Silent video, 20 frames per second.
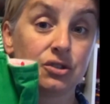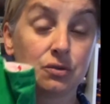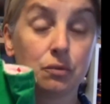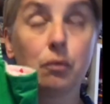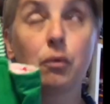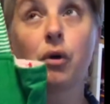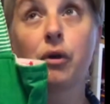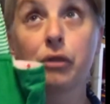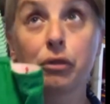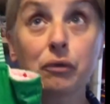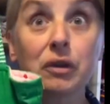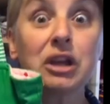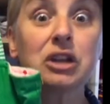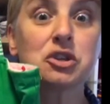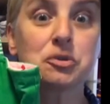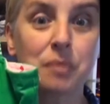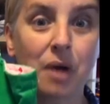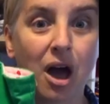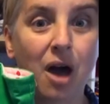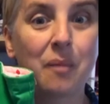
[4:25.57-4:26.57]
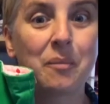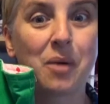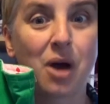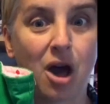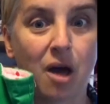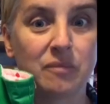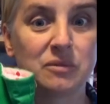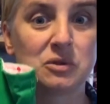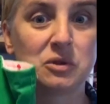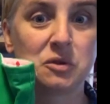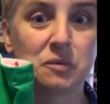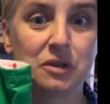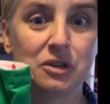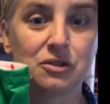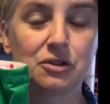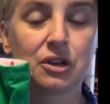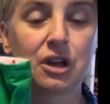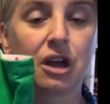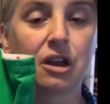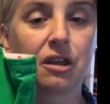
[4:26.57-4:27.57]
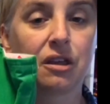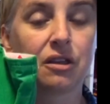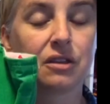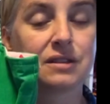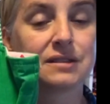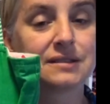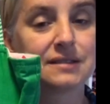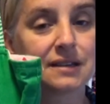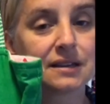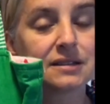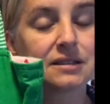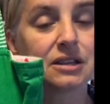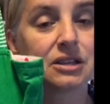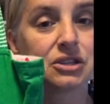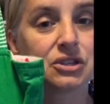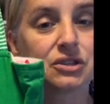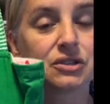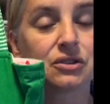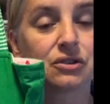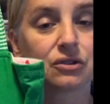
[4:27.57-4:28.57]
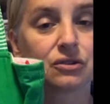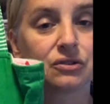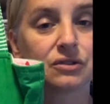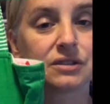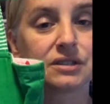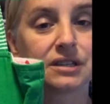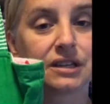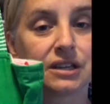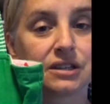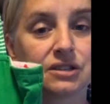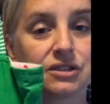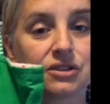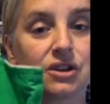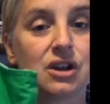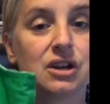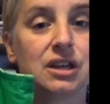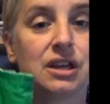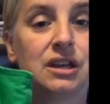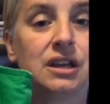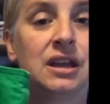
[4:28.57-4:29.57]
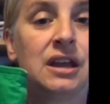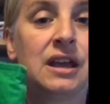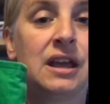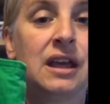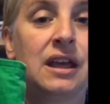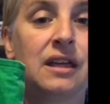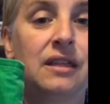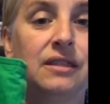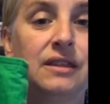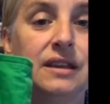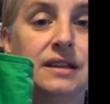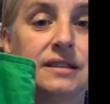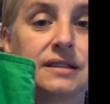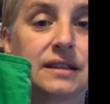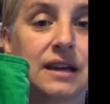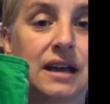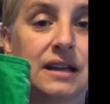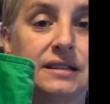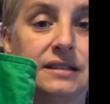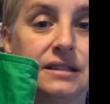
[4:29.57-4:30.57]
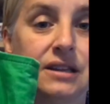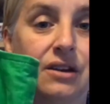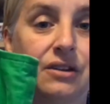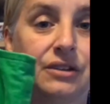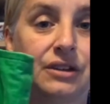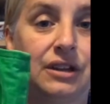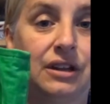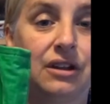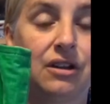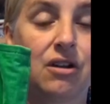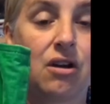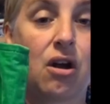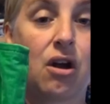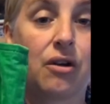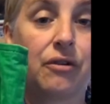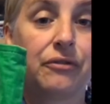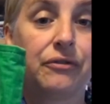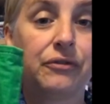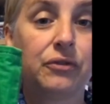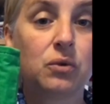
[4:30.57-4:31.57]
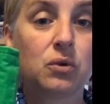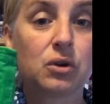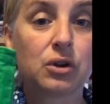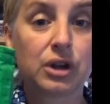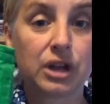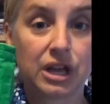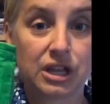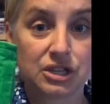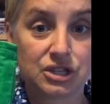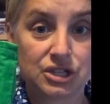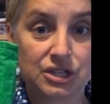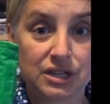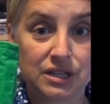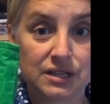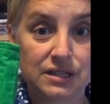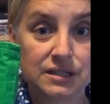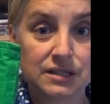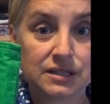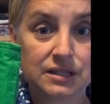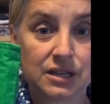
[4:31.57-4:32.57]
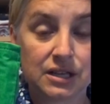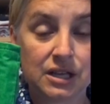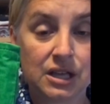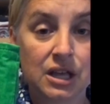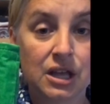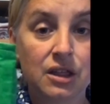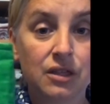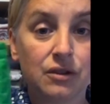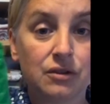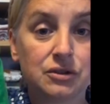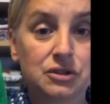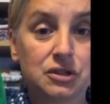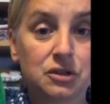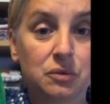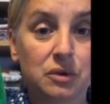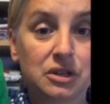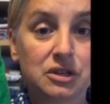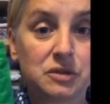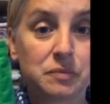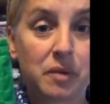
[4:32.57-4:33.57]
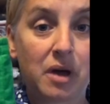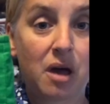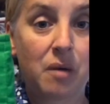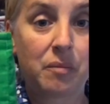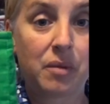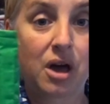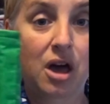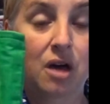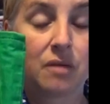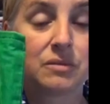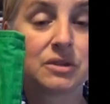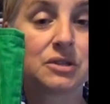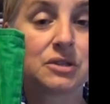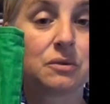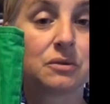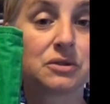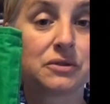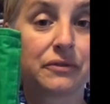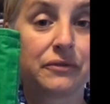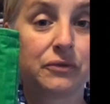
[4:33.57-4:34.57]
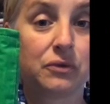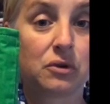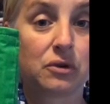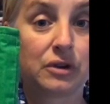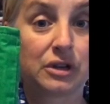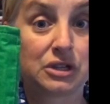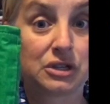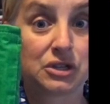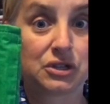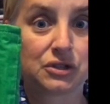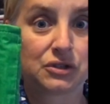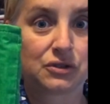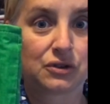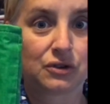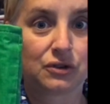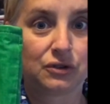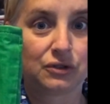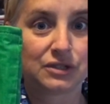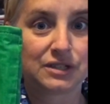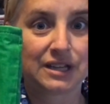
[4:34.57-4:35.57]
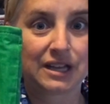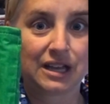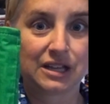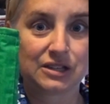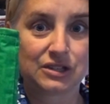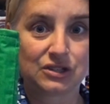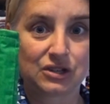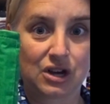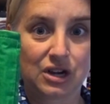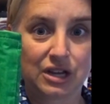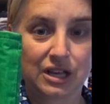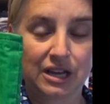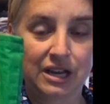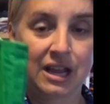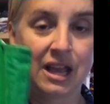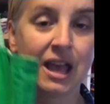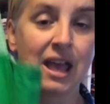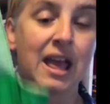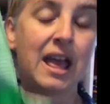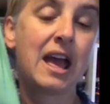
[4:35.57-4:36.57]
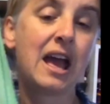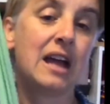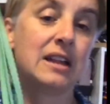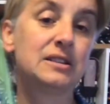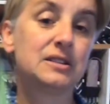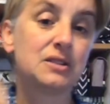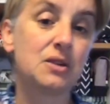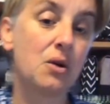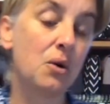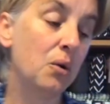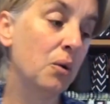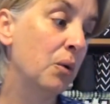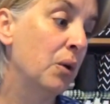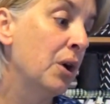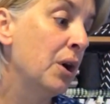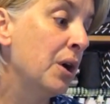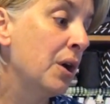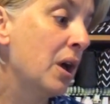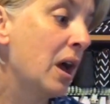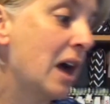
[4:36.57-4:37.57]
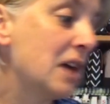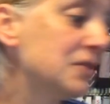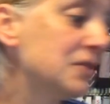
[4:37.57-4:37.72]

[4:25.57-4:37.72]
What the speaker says: or 3-inch pom-poms, which means you're cutting 6-inch circles to get started. These guys down here are 4 inches. They're 2-inch pom-poms, so it's a 4-inch circle to get started. And so as